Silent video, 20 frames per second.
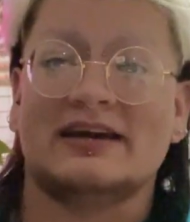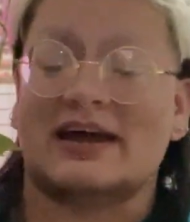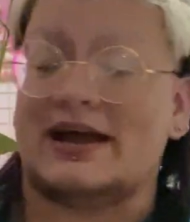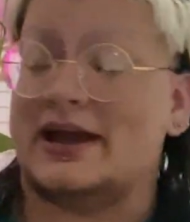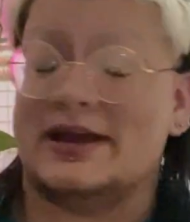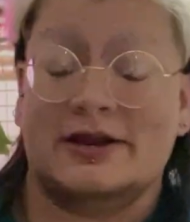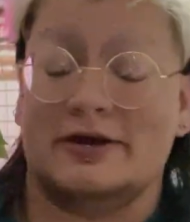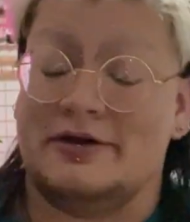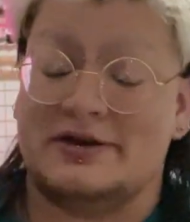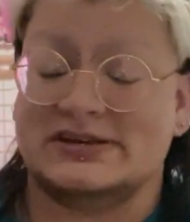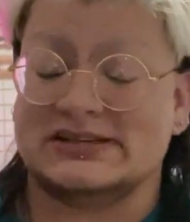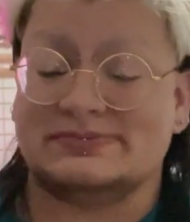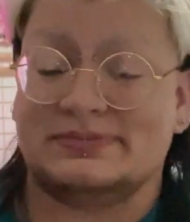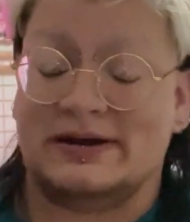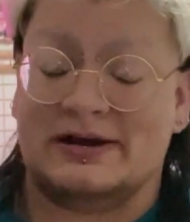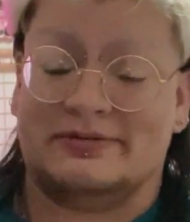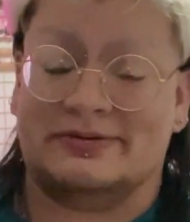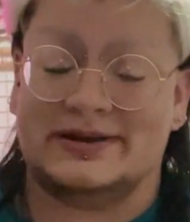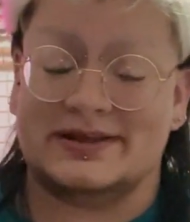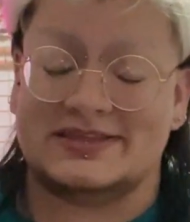I know I just
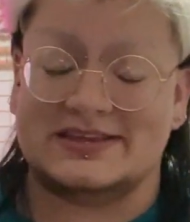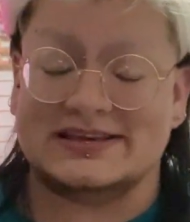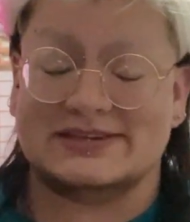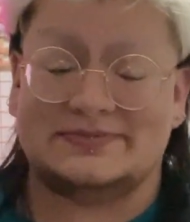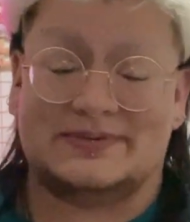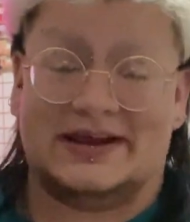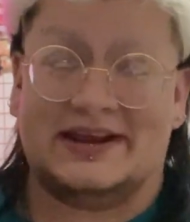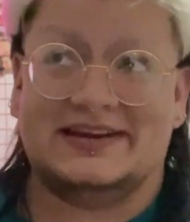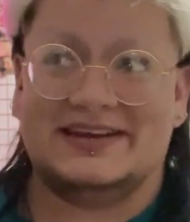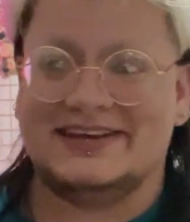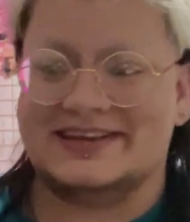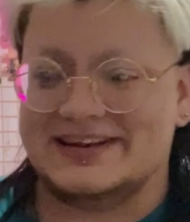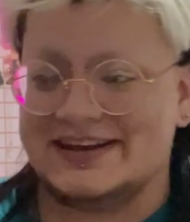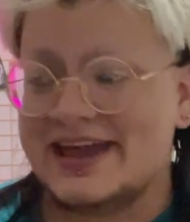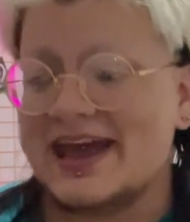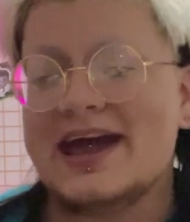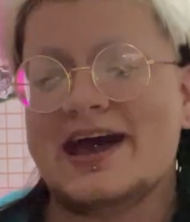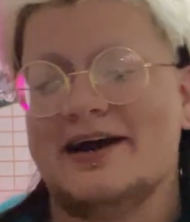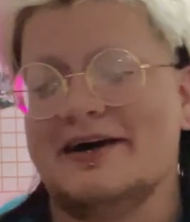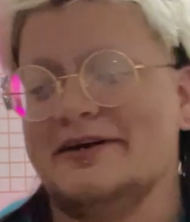bought one of these, but I need it
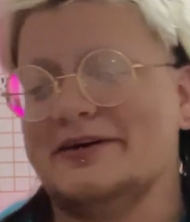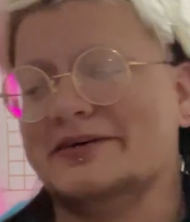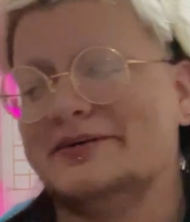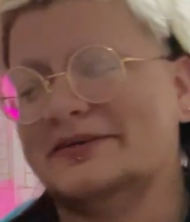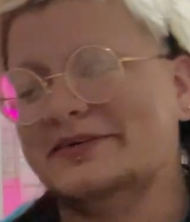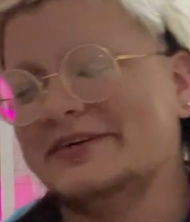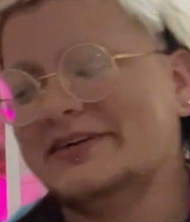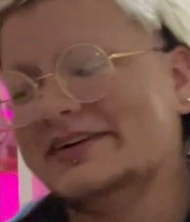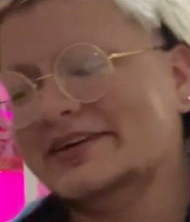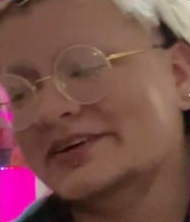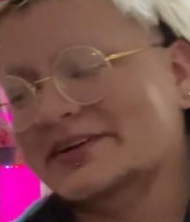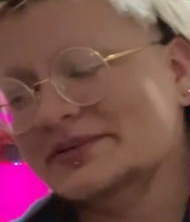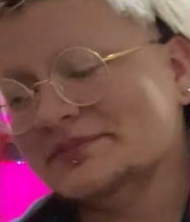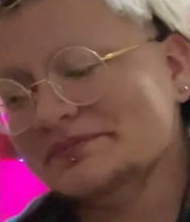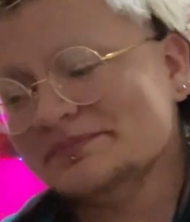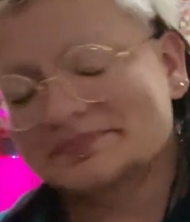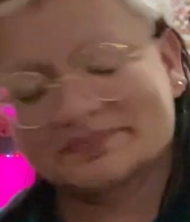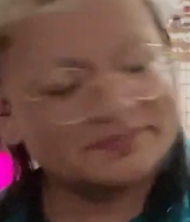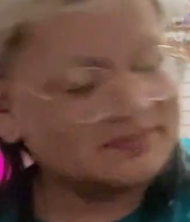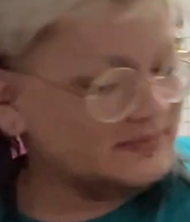now.
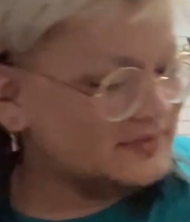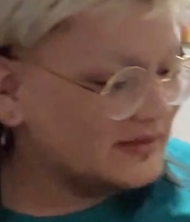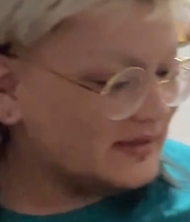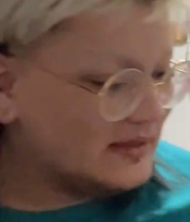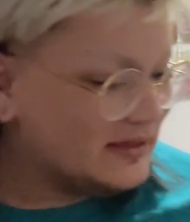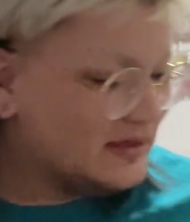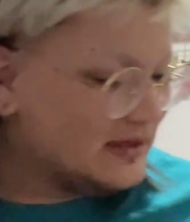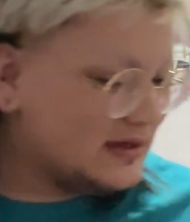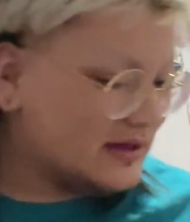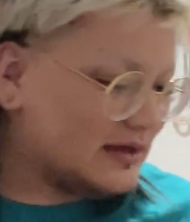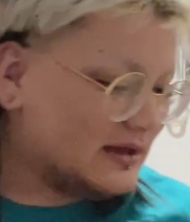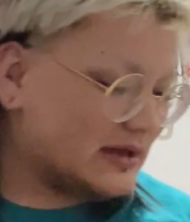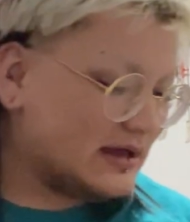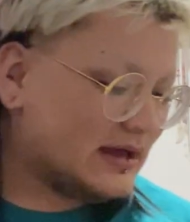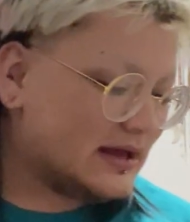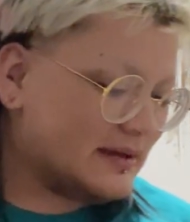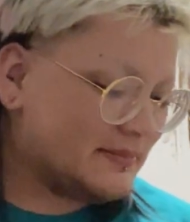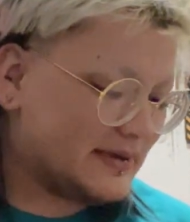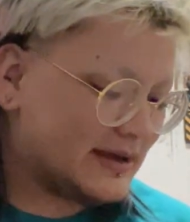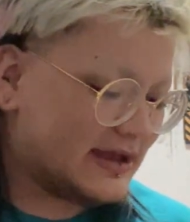
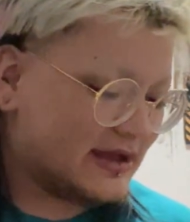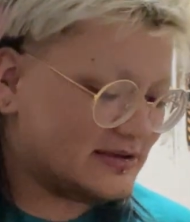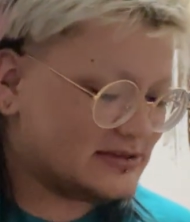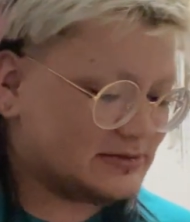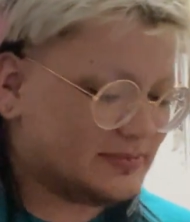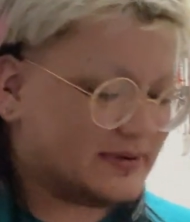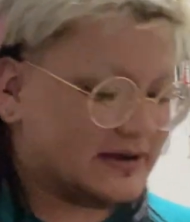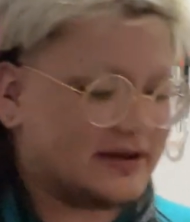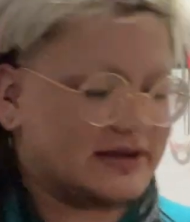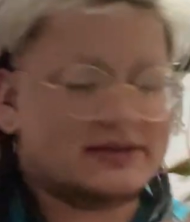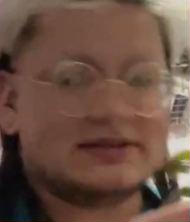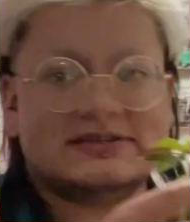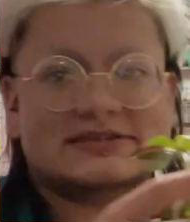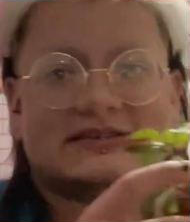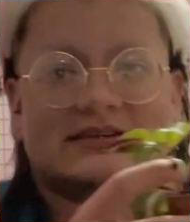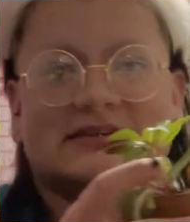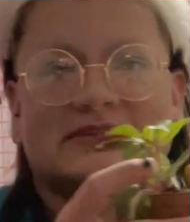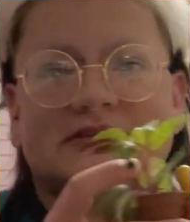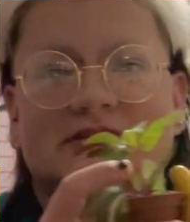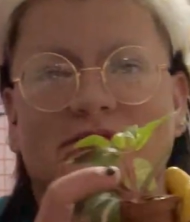I also bought, it's
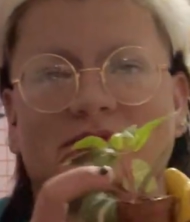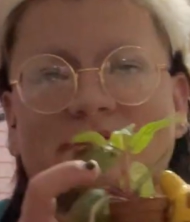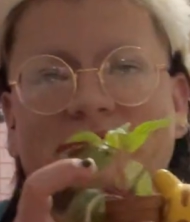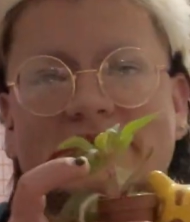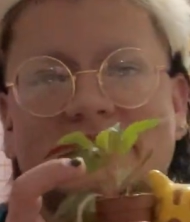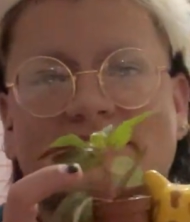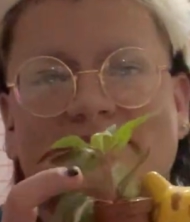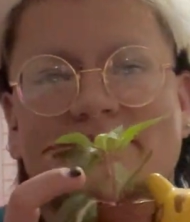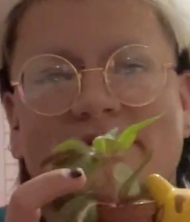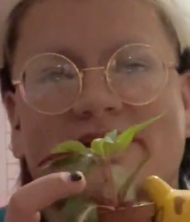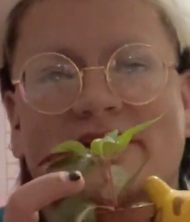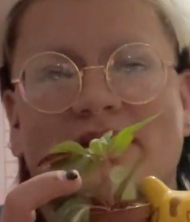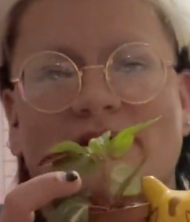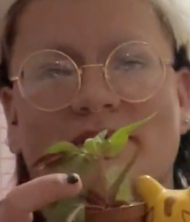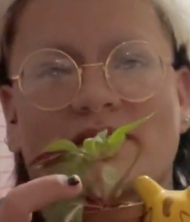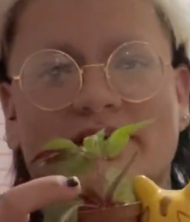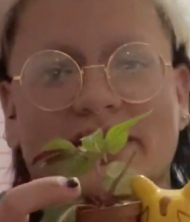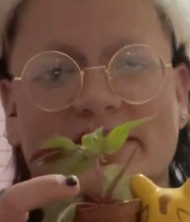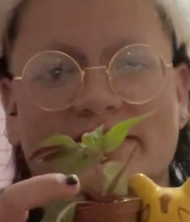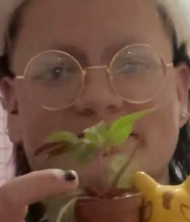in a little planner that my
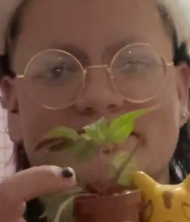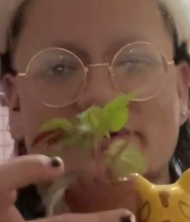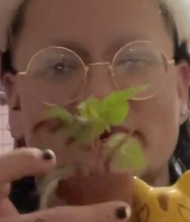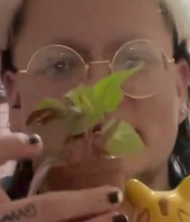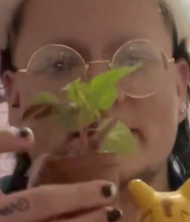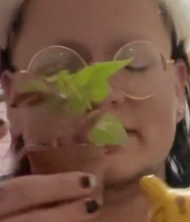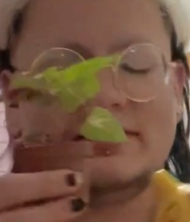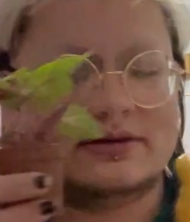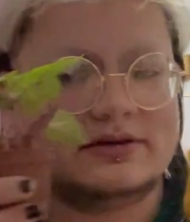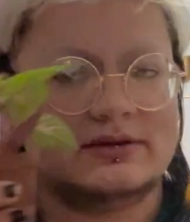grandma gave me.